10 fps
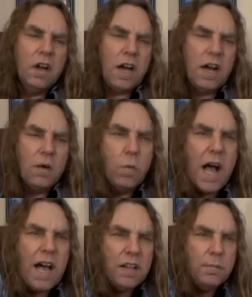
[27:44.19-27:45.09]

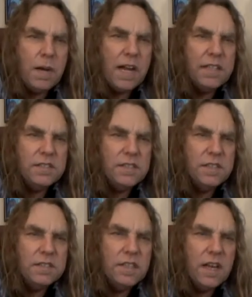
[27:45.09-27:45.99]
While in
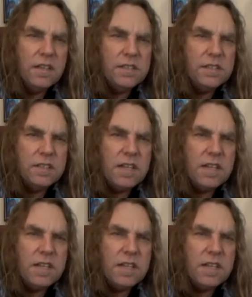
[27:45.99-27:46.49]
Pisces, this is